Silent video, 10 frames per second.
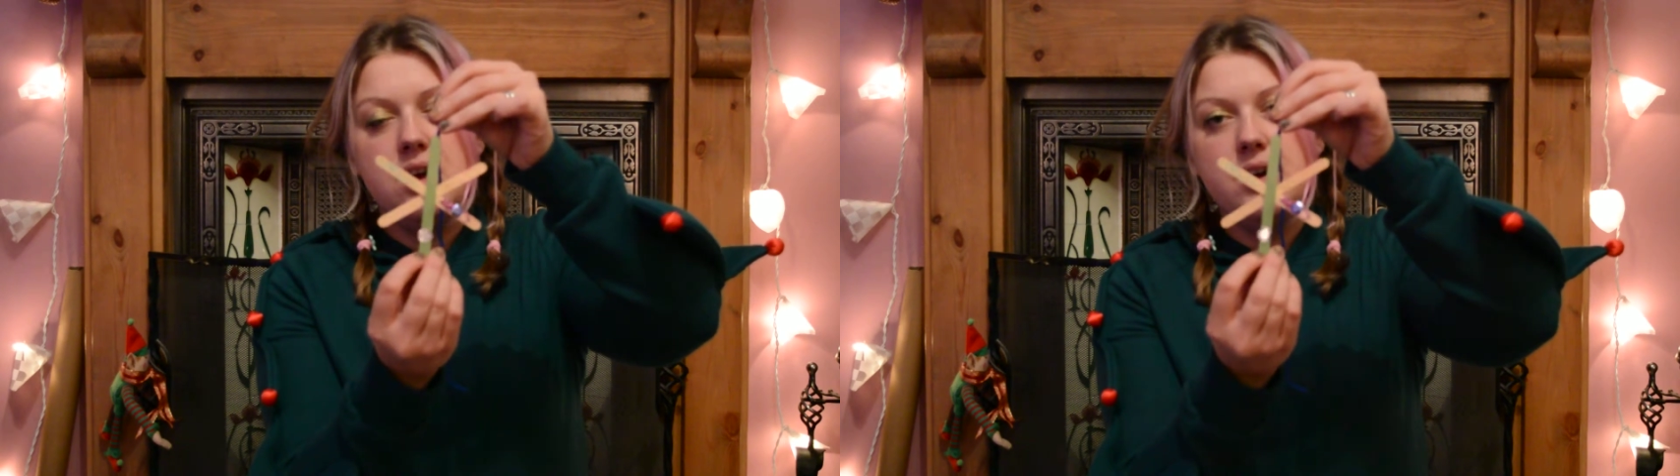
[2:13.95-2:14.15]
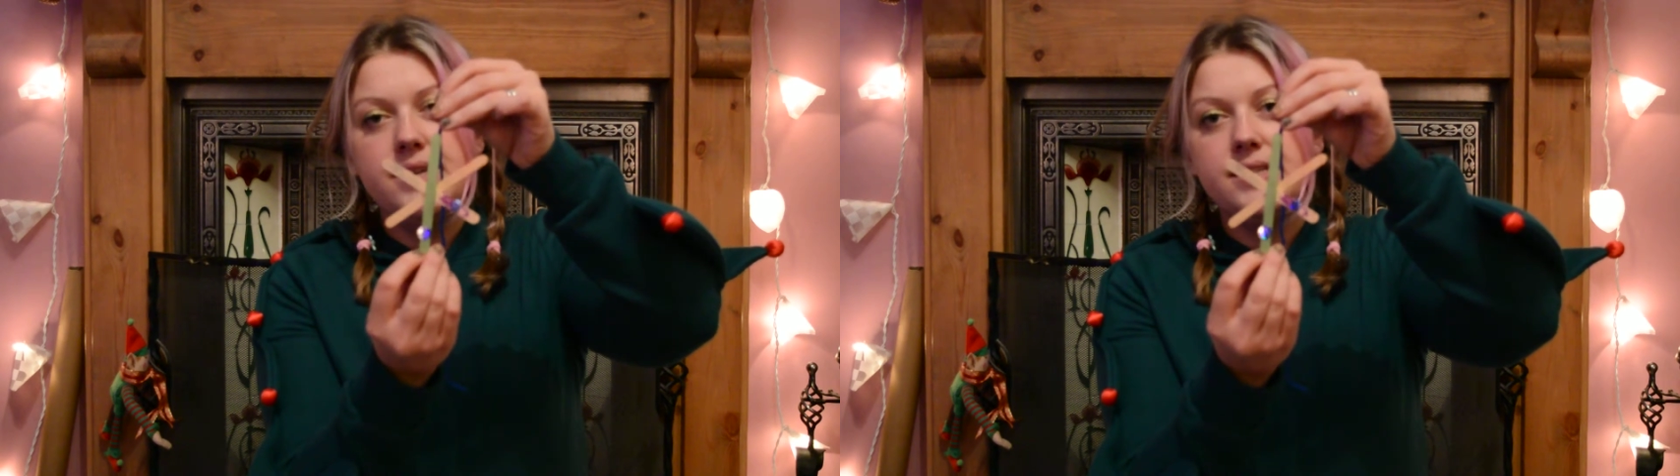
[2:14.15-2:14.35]

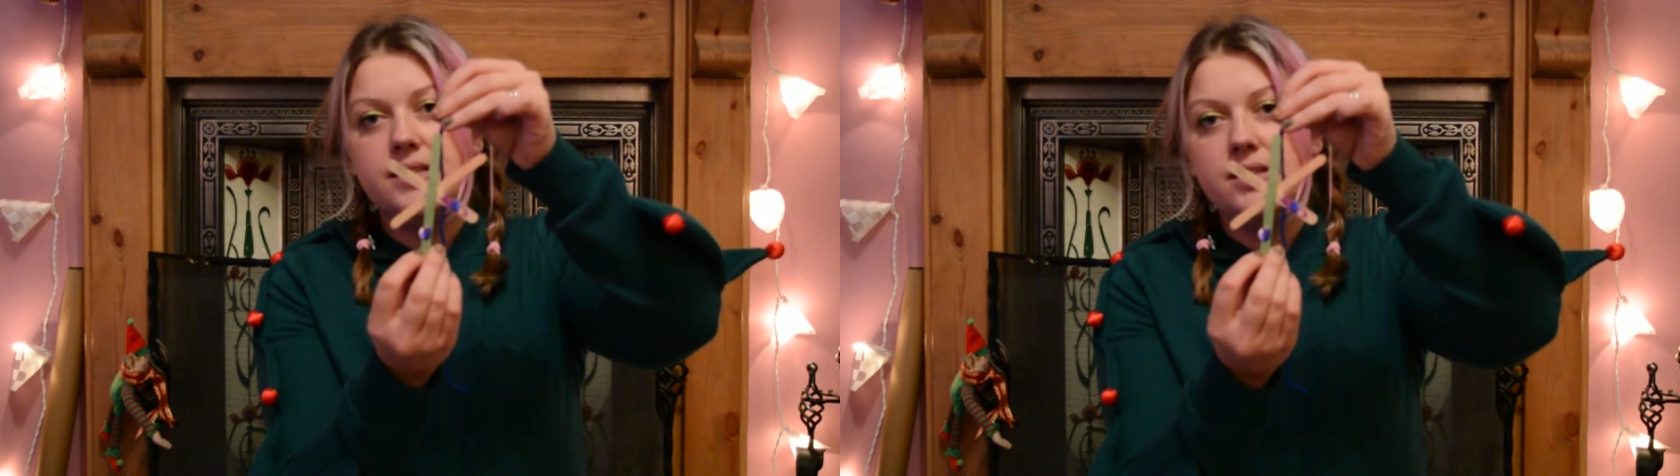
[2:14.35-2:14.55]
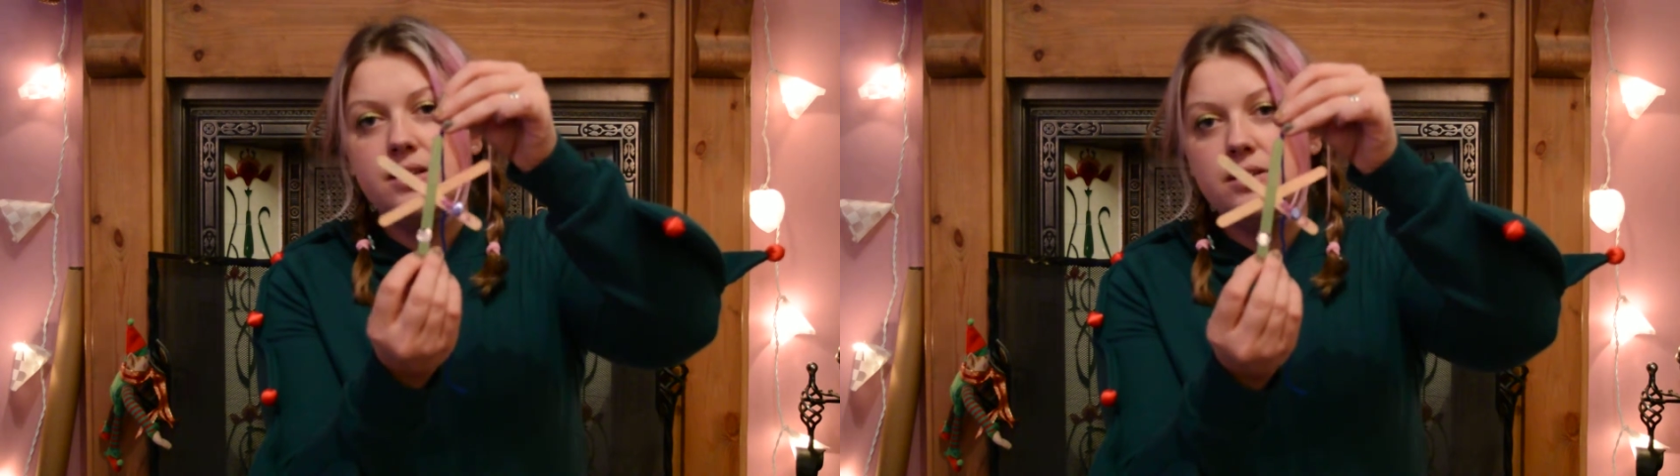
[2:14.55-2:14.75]

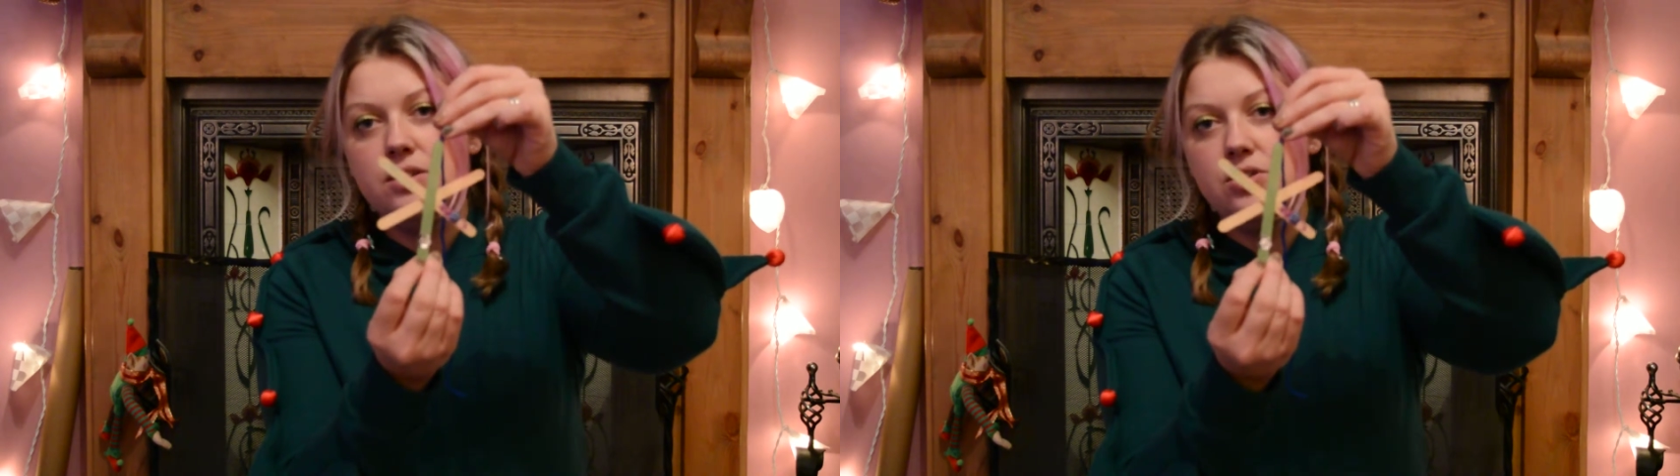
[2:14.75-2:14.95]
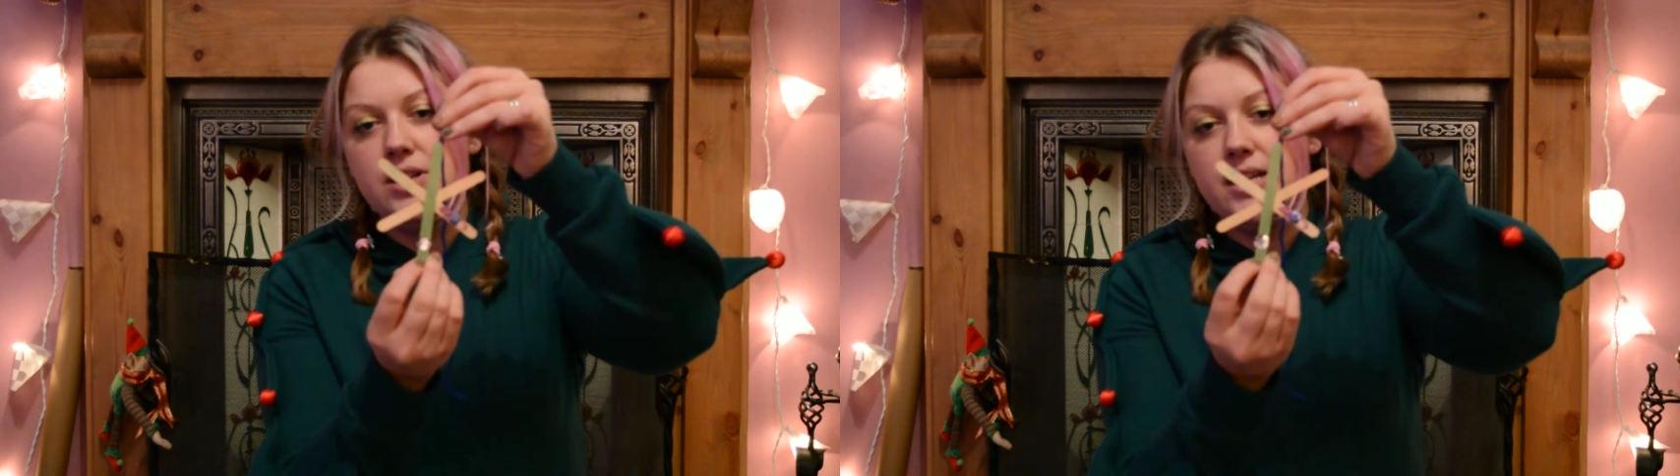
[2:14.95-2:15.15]
ice
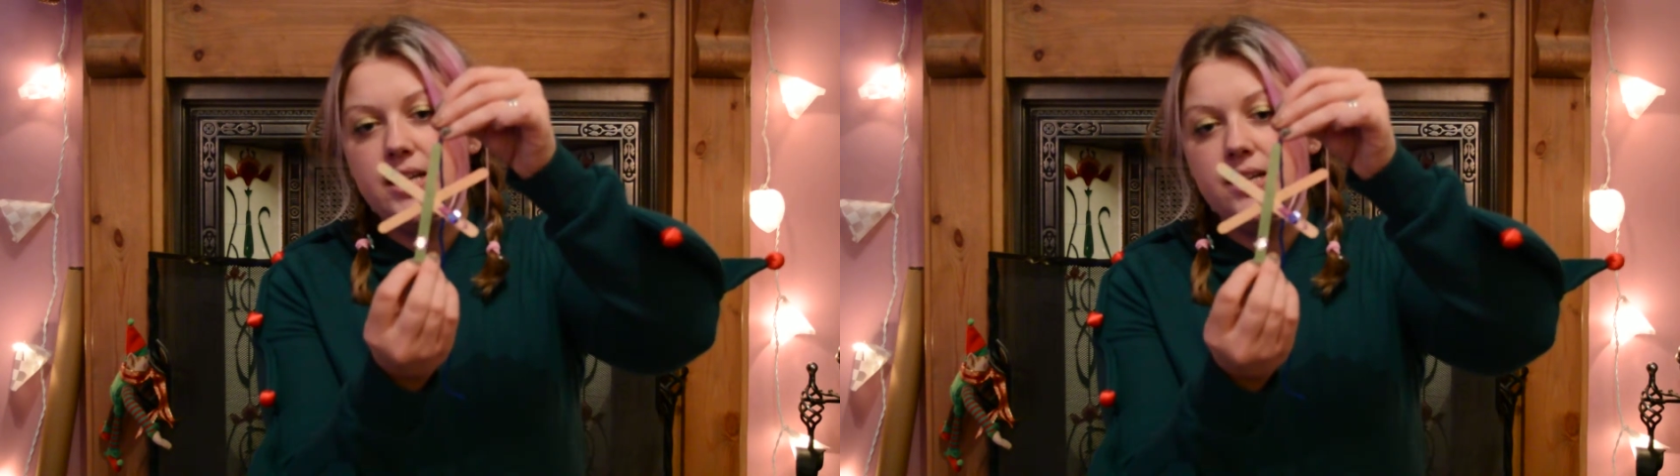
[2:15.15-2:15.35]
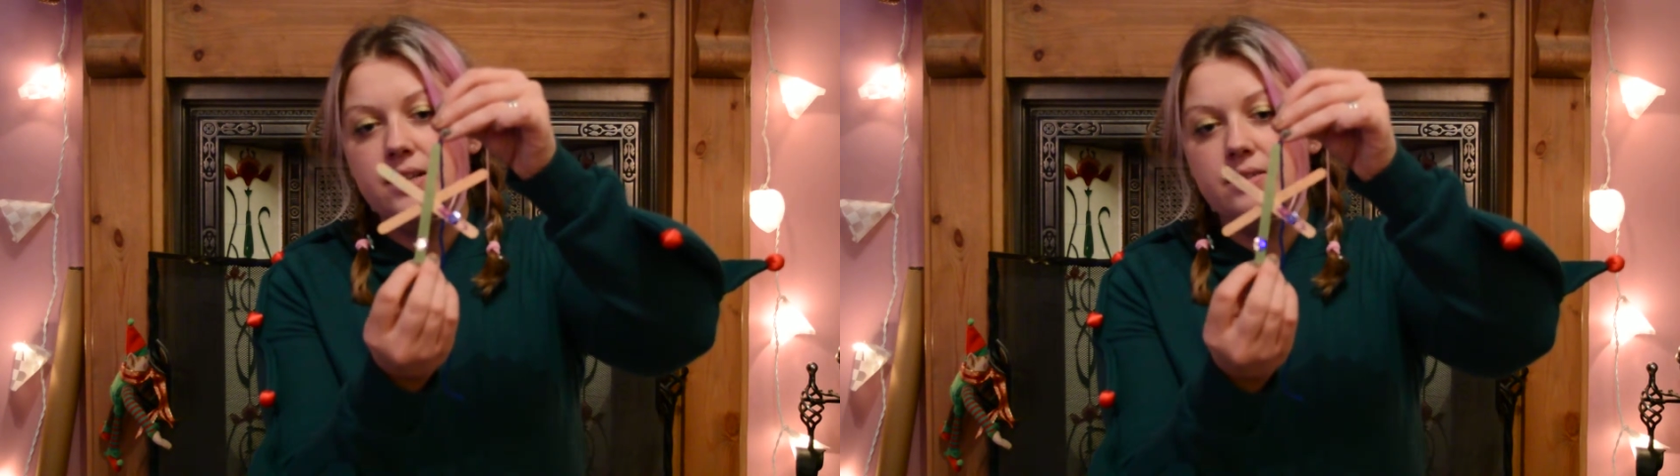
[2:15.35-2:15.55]

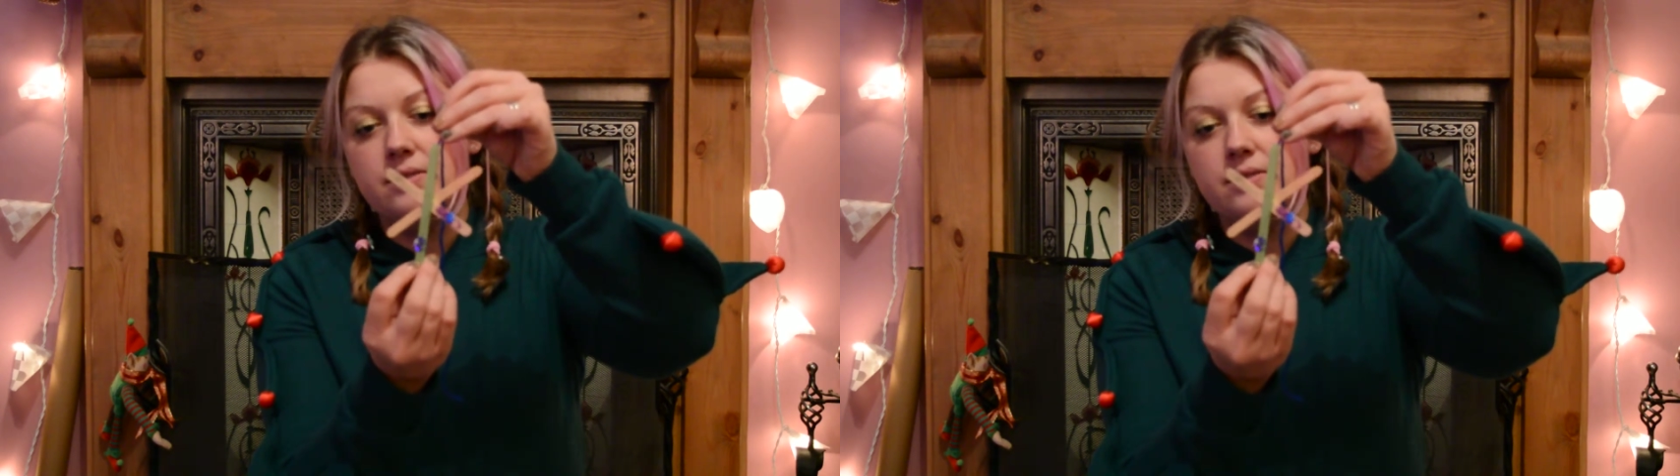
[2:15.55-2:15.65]
lolly